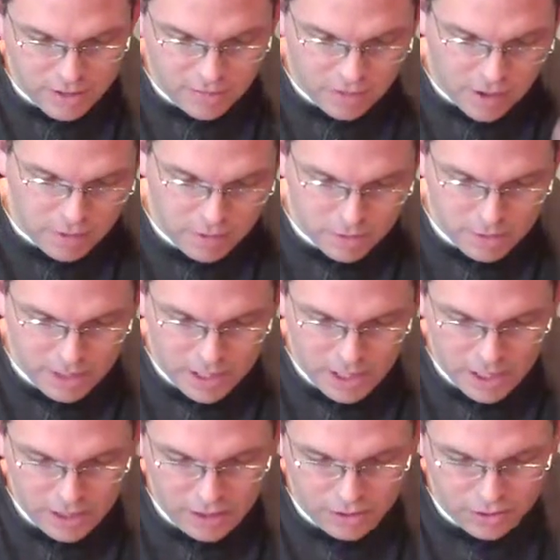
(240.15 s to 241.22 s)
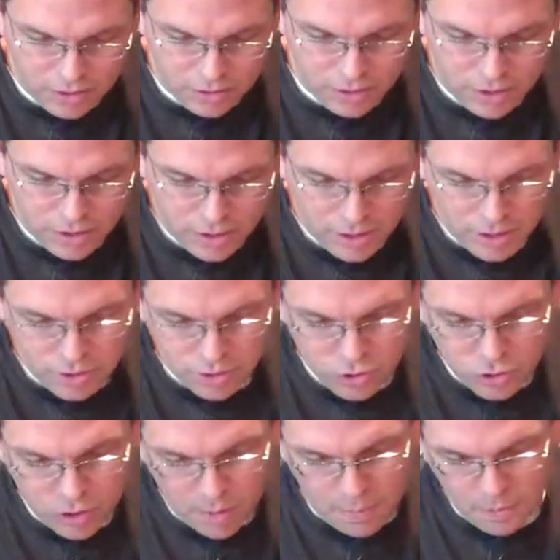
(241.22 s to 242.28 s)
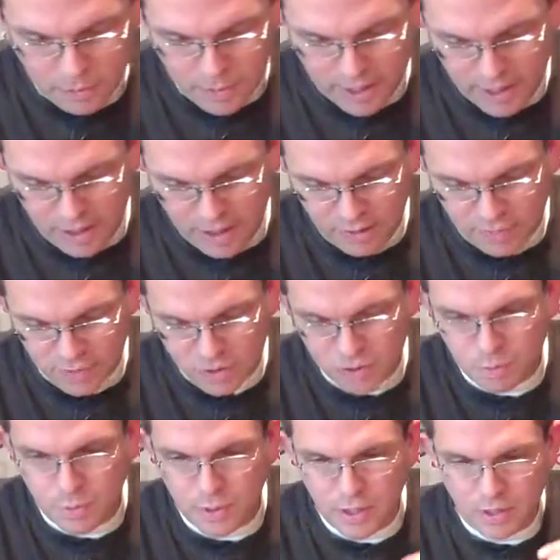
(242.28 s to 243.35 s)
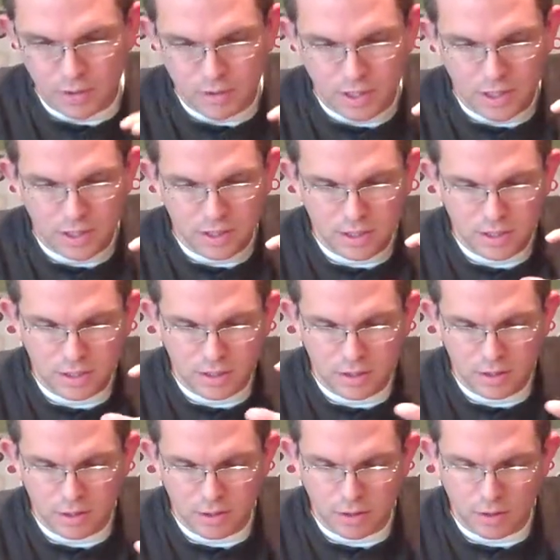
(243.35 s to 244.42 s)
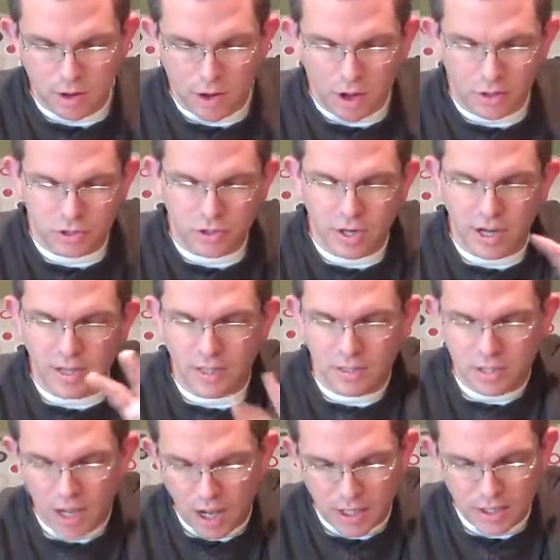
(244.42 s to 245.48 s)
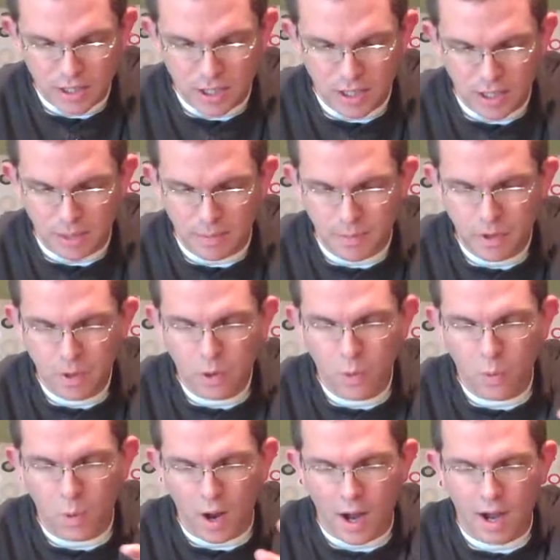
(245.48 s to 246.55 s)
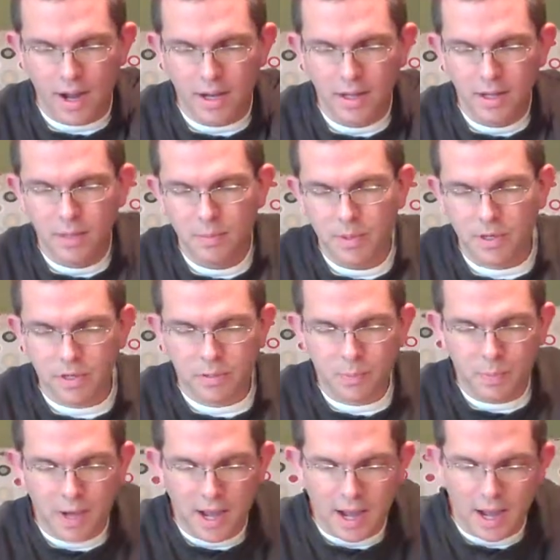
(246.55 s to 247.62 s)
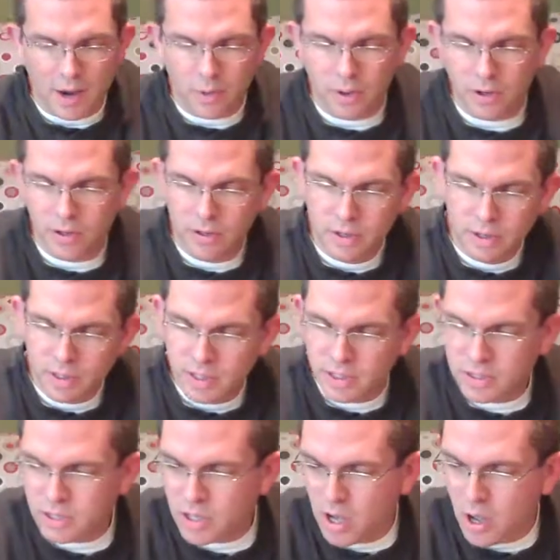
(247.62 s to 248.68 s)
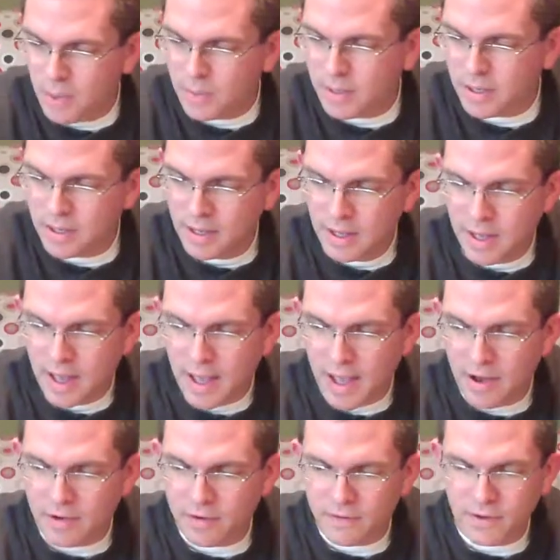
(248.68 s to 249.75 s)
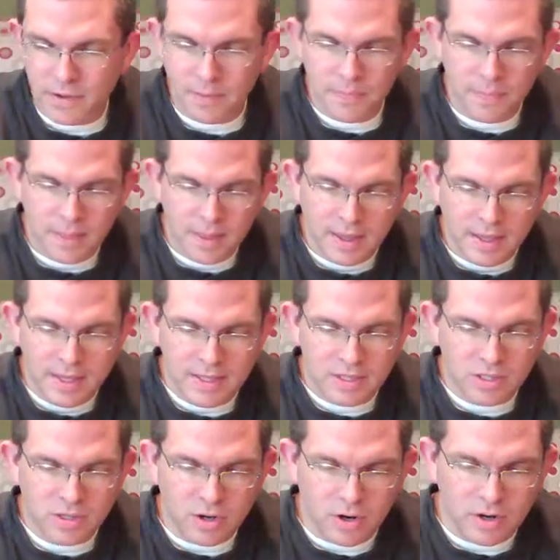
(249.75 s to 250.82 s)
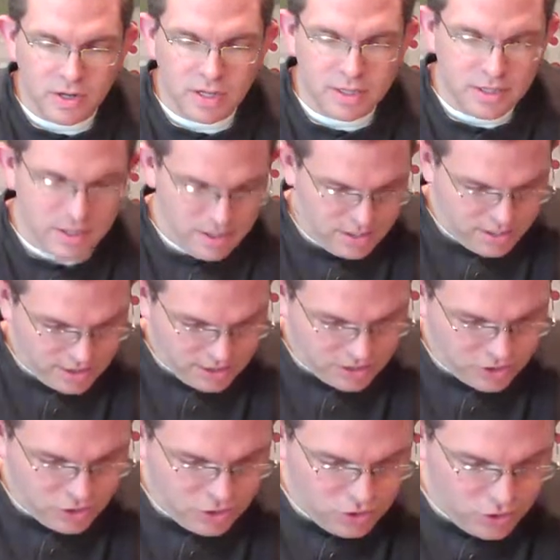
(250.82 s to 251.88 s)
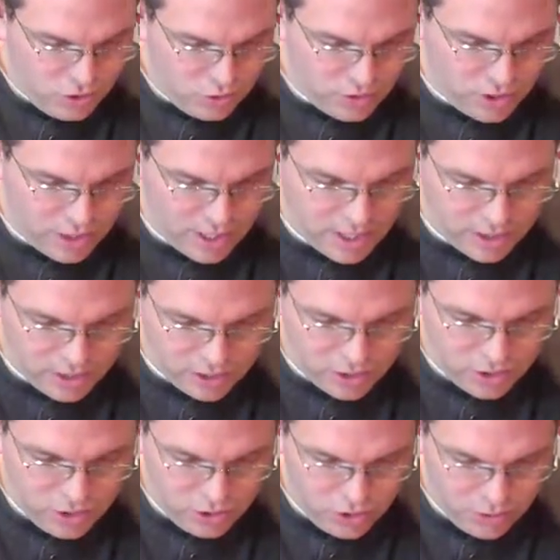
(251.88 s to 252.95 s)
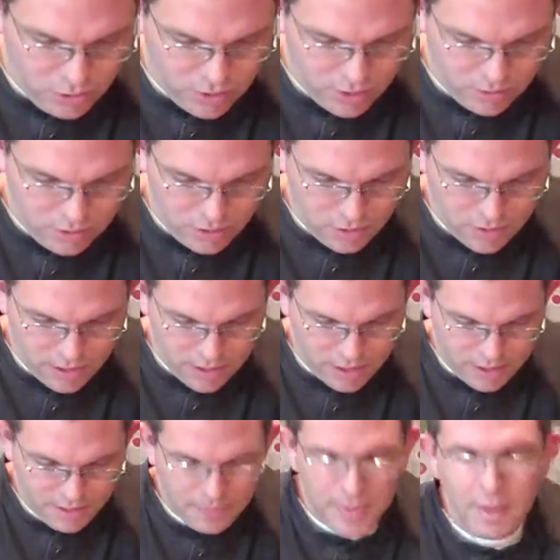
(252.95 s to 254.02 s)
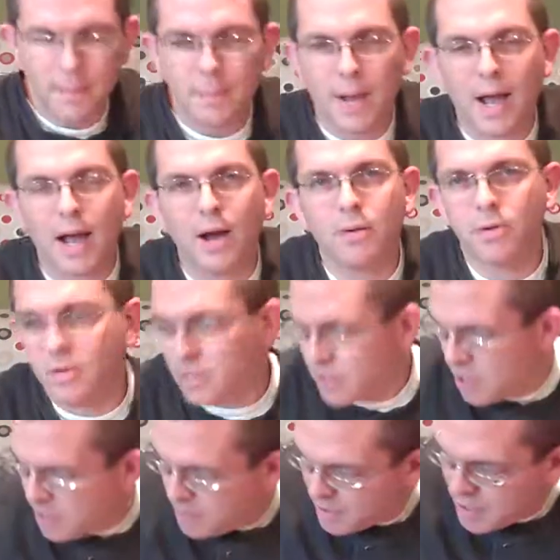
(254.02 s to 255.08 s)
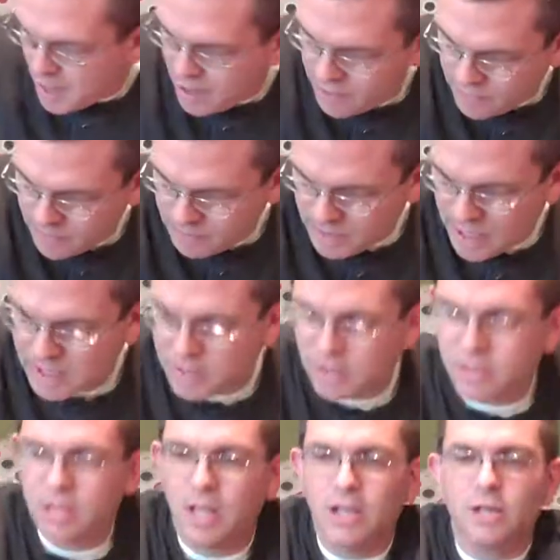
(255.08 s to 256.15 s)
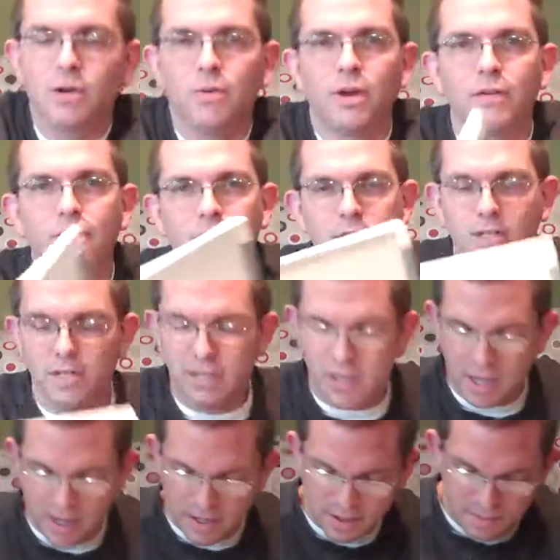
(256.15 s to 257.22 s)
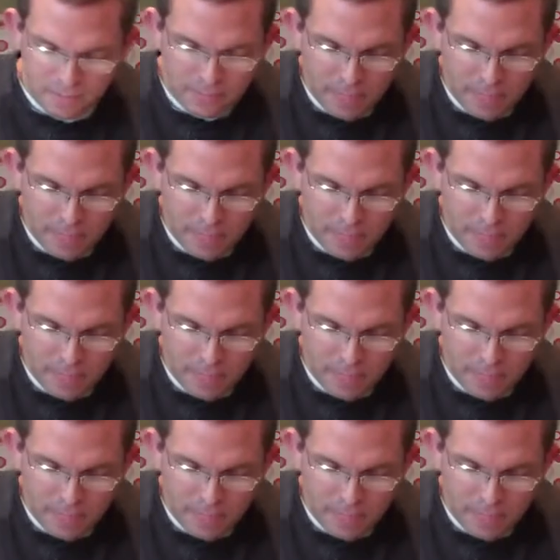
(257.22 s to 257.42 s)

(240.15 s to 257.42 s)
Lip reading: They've come to be healed. They're troubled by evil spirits. They're all trying to touch him. Why? Because power is coming out of him. He's starting this new thing, this new community. Power is coming out of him. That's our takeaway for today.